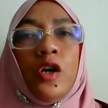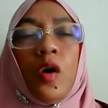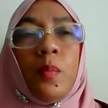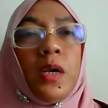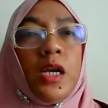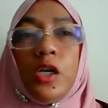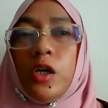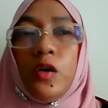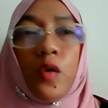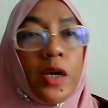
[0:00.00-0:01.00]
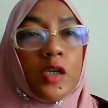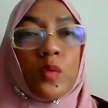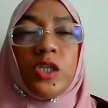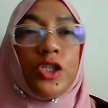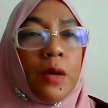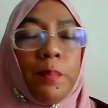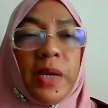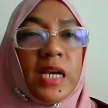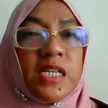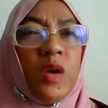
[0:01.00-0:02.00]
normally the lawyers were
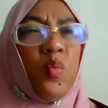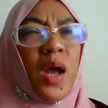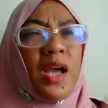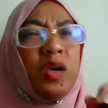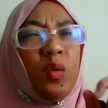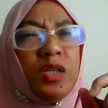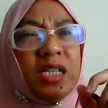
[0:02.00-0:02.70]
jumping and say, why you?